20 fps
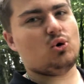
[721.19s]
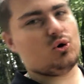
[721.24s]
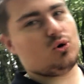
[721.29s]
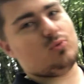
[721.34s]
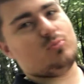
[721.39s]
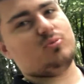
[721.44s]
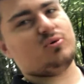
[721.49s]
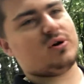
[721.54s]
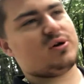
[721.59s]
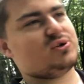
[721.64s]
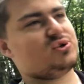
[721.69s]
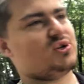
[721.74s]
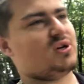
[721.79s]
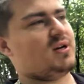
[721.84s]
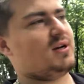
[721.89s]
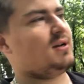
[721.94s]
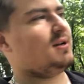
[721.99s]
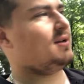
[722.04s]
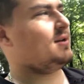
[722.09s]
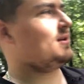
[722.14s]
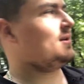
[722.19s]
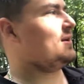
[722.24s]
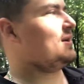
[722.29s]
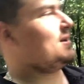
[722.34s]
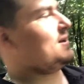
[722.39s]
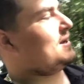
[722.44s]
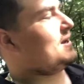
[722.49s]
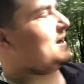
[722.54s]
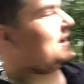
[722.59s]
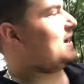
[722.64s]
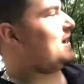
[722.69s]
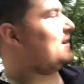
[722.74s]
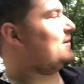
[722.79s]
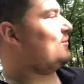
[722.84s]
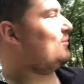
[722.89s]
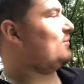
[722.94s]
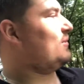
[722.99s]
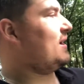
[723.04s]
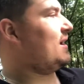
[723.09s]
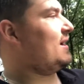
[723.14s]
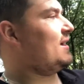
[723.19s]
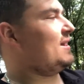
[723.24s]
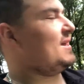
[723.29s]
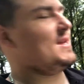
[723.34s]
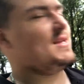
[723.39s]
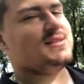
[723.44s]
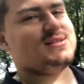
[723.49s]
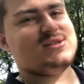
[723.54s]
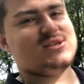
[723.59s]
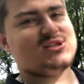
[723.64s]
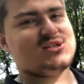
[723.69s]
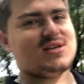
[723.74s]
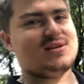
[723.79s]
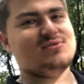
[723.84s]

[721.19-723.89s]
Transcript: oil pressure and all that, it just